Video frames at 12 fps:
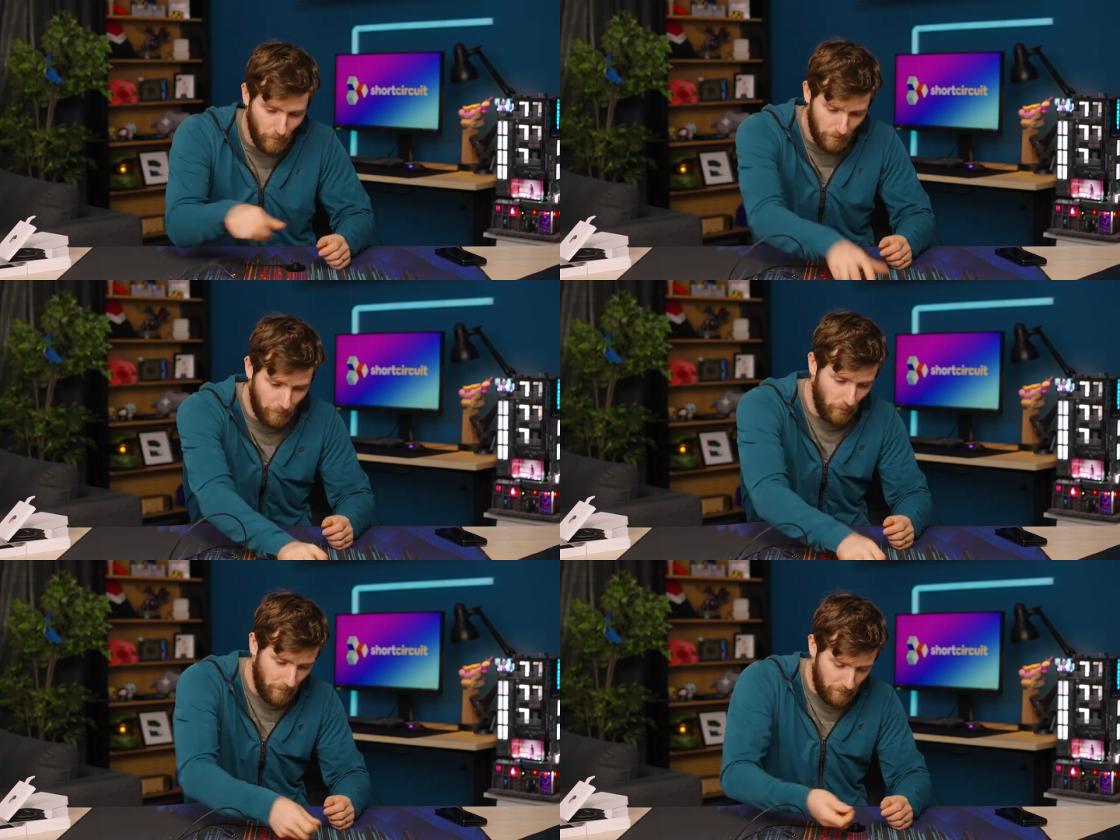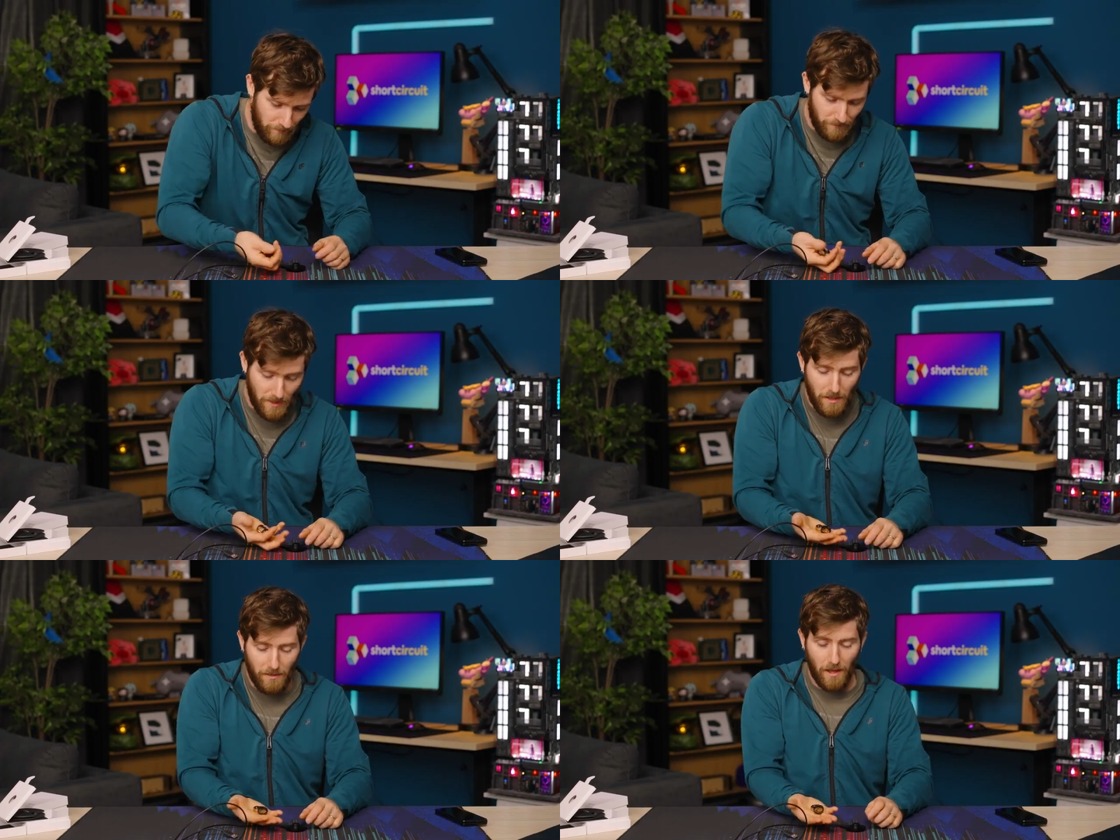whoop, whoop.
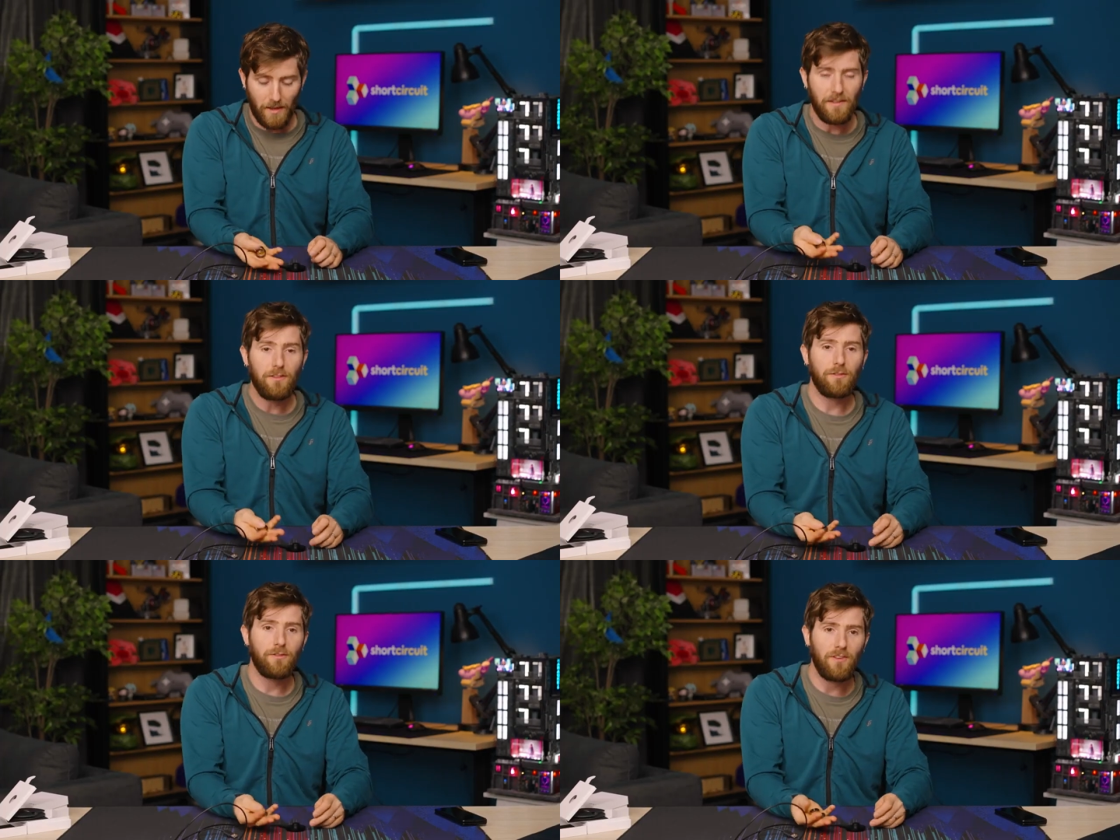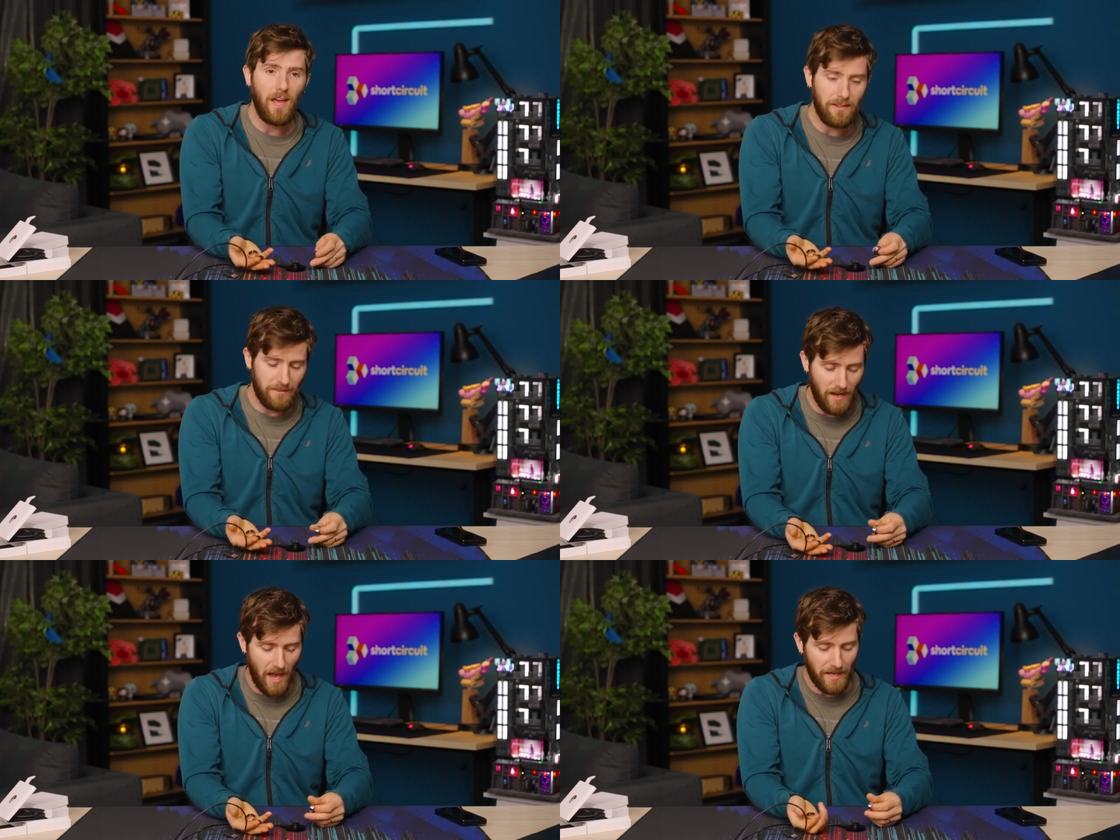Uh, these are
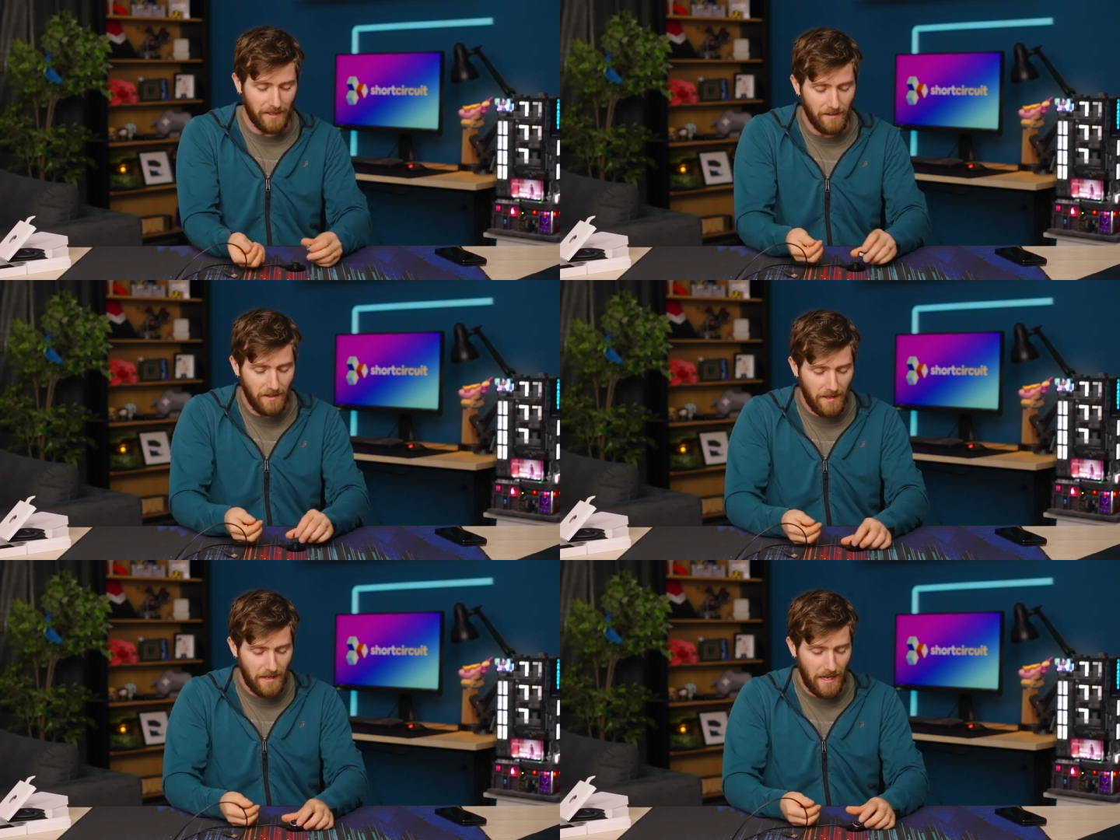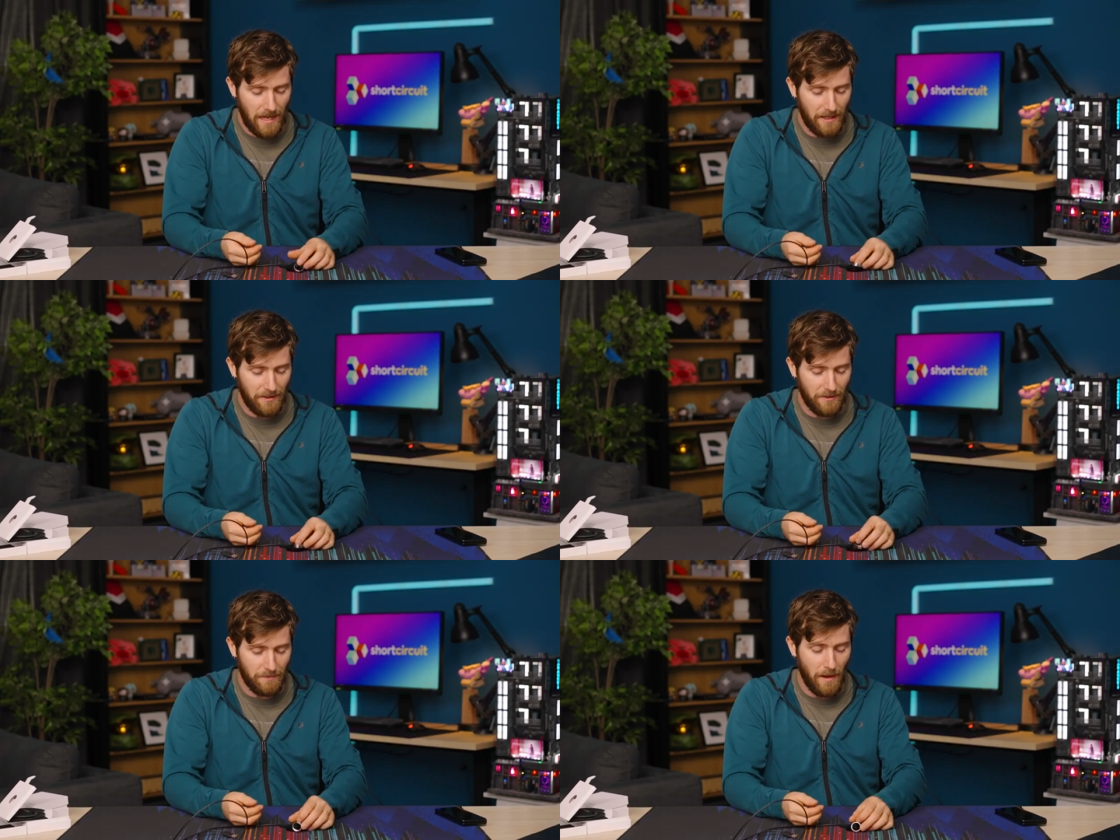size nine,
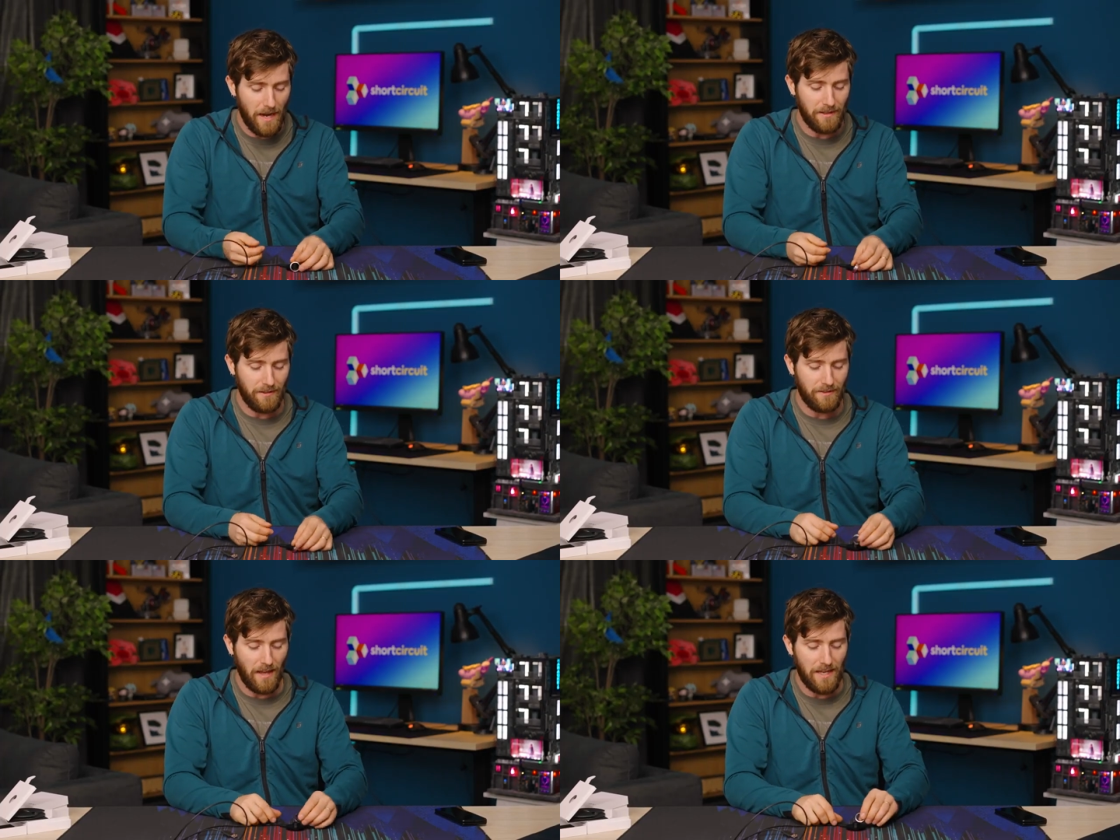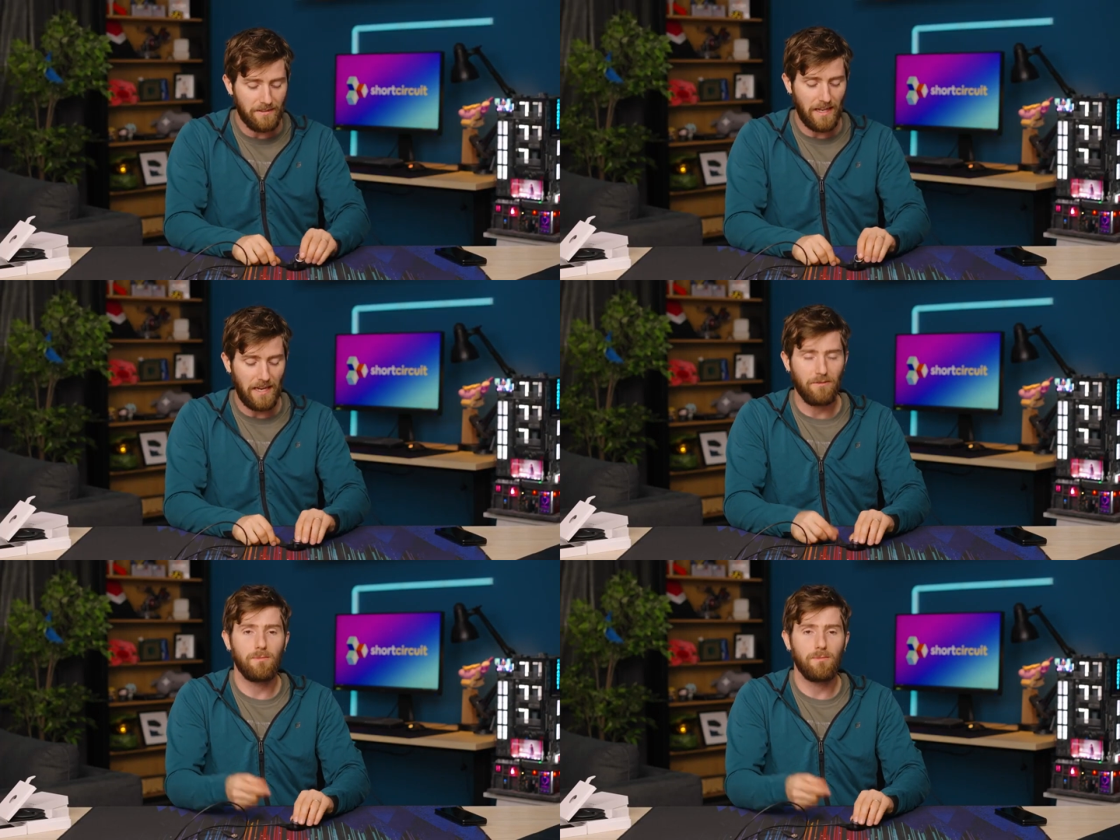and mine is size eight.